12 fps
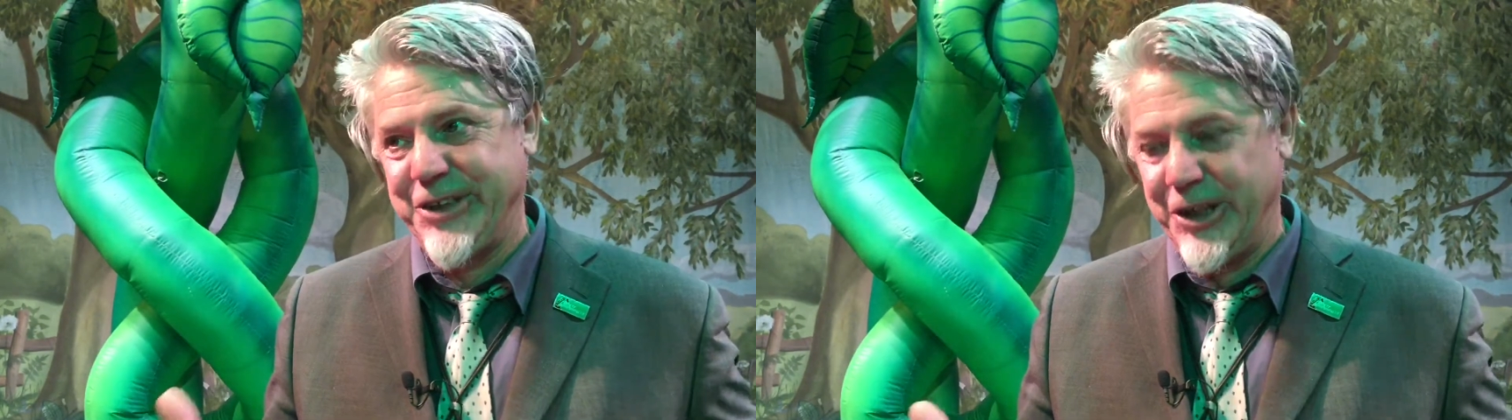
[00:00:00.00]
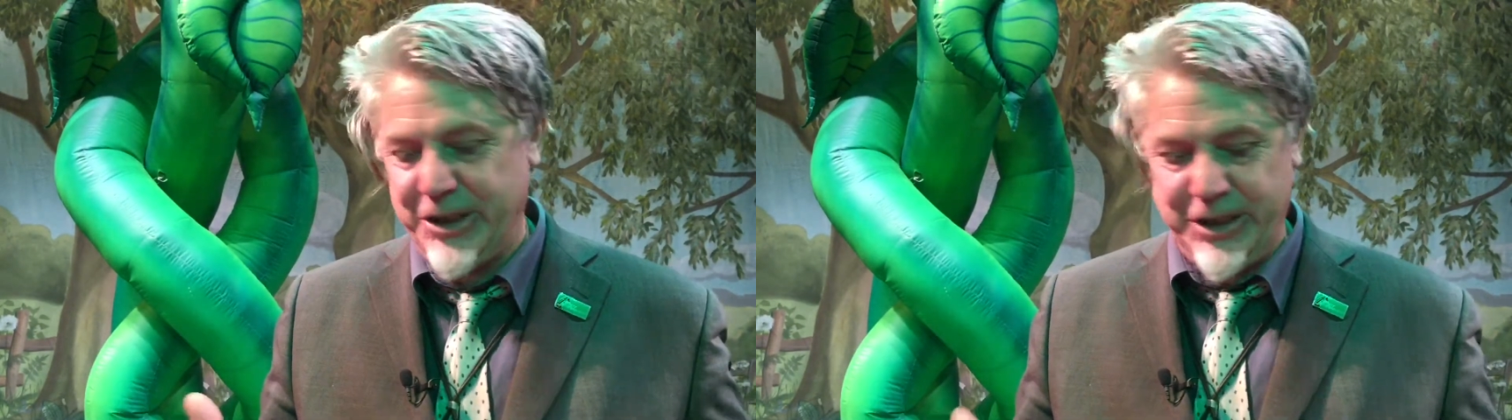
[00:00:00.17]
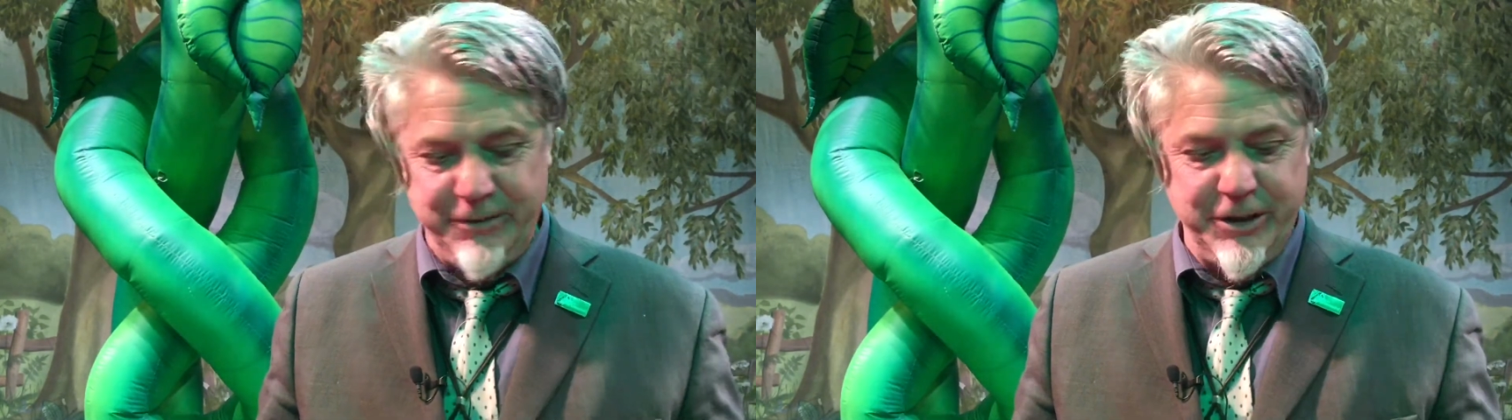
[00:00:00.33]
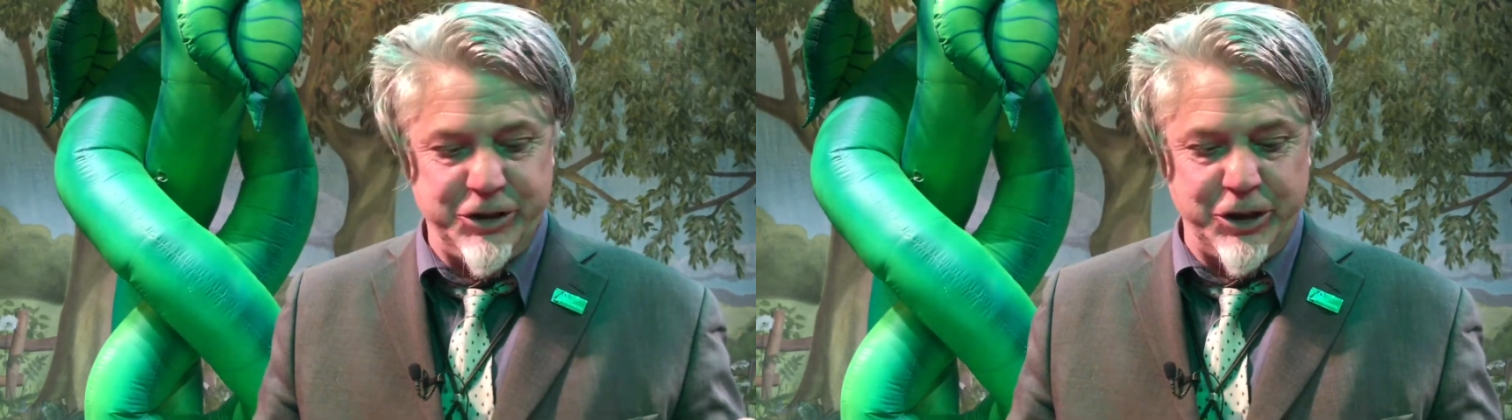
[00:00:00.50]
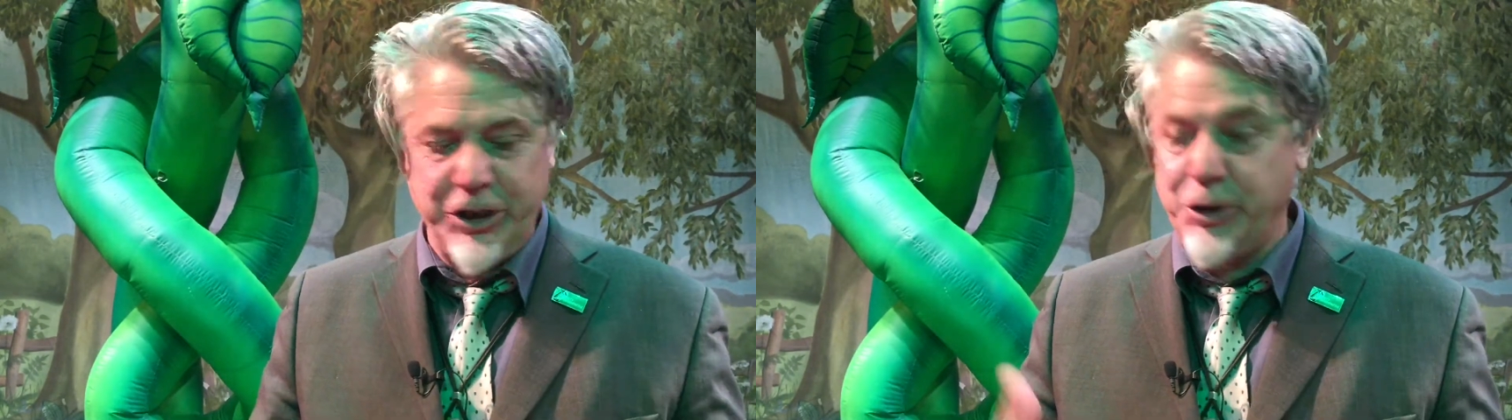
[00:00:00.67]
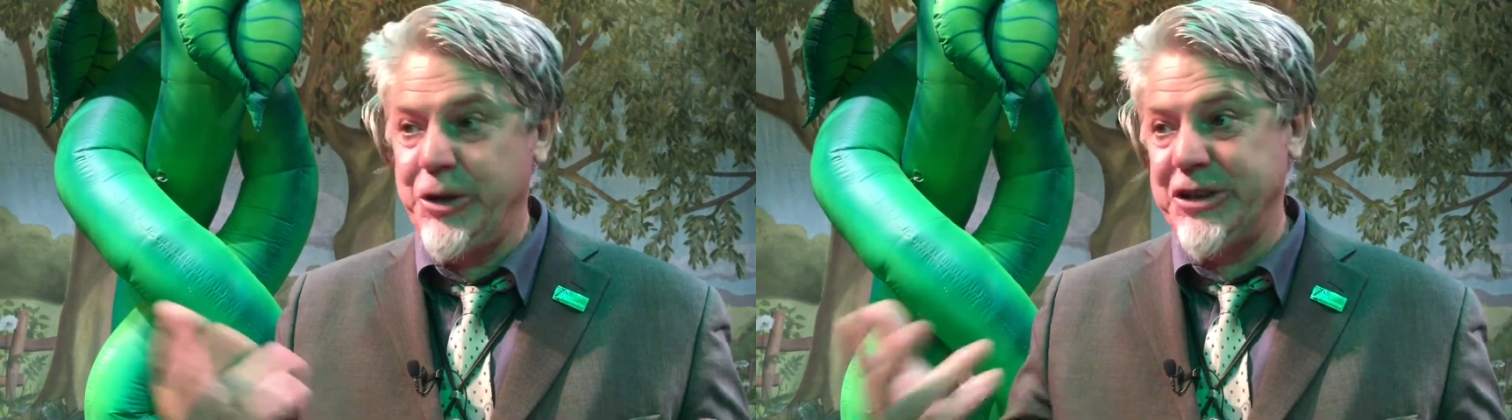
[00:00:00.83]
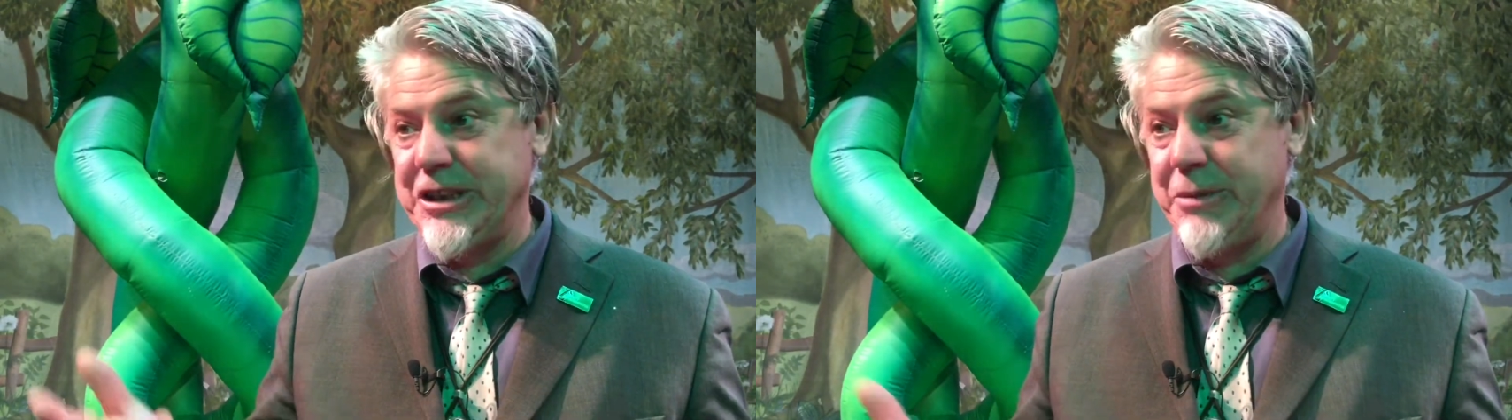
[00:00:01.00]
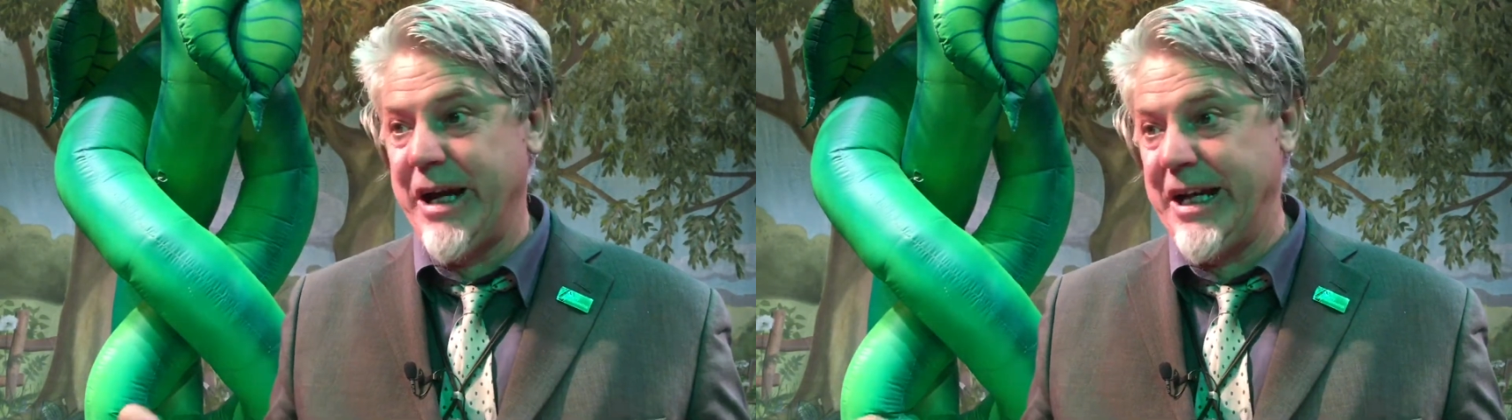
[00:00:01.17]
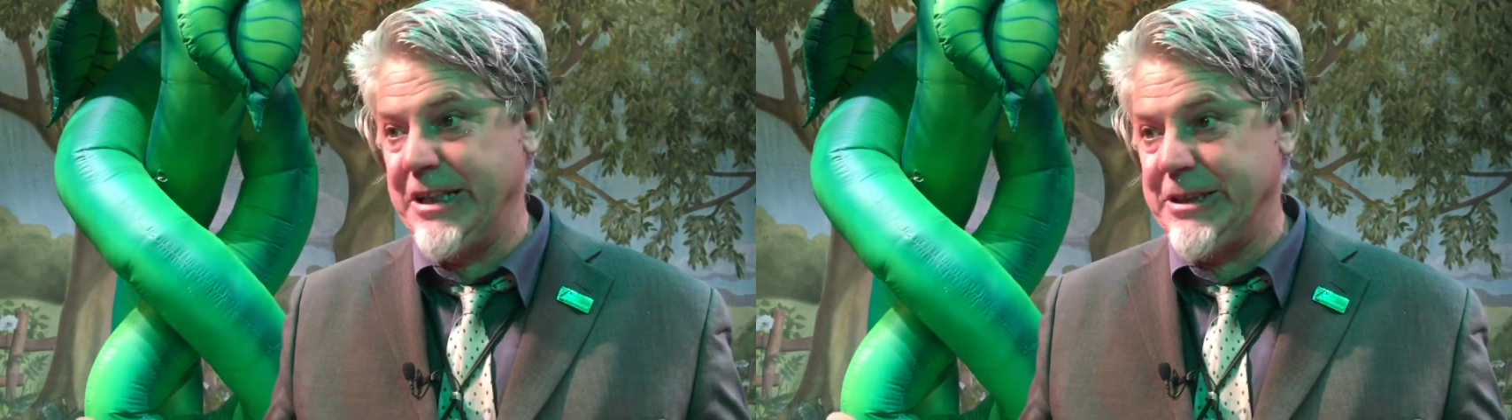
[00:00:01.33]
got, it's got your goodies and
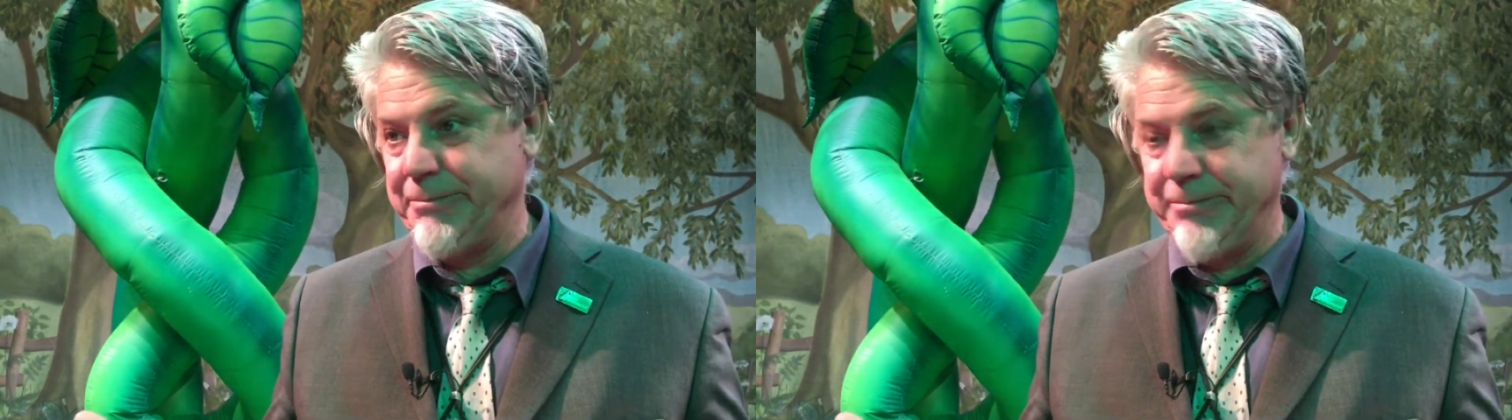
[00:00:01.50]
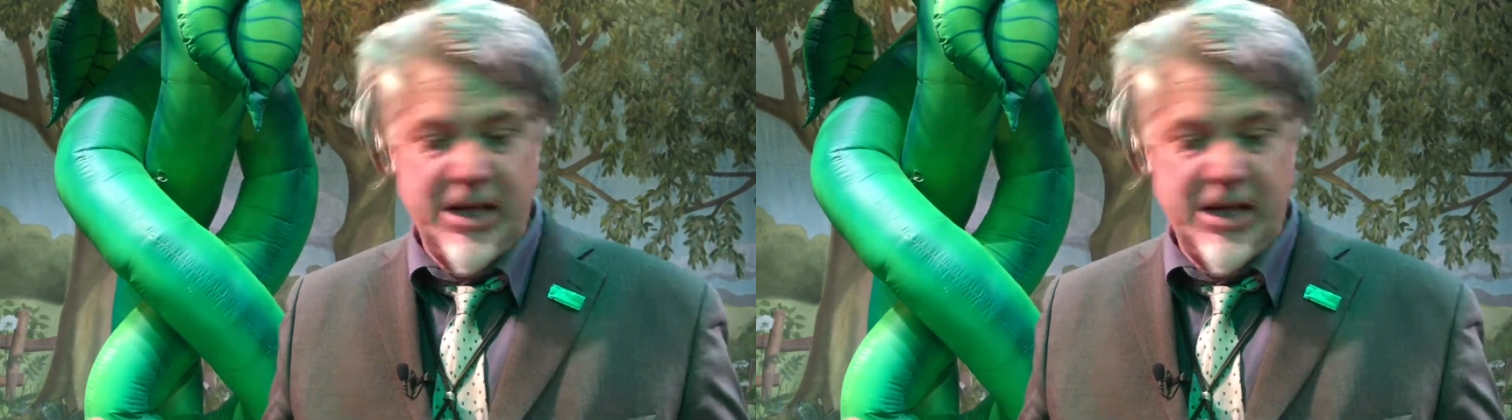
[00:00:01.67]
your baddies.